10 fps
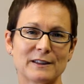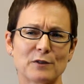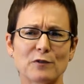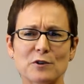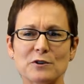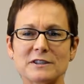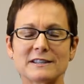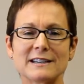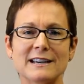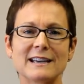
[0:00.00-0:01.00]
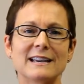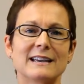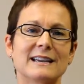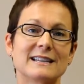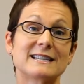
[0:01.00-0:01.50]
The first
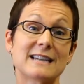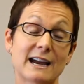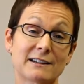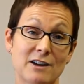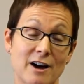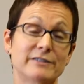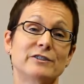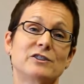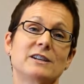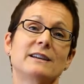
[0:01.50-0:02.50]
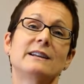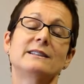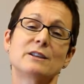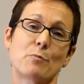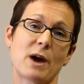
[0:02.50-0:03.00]
is technology and
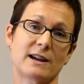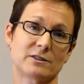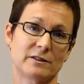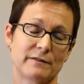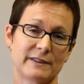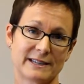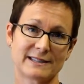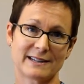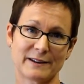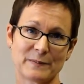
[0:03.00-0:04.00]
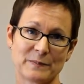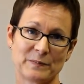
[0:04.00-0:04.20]
its impact on investing.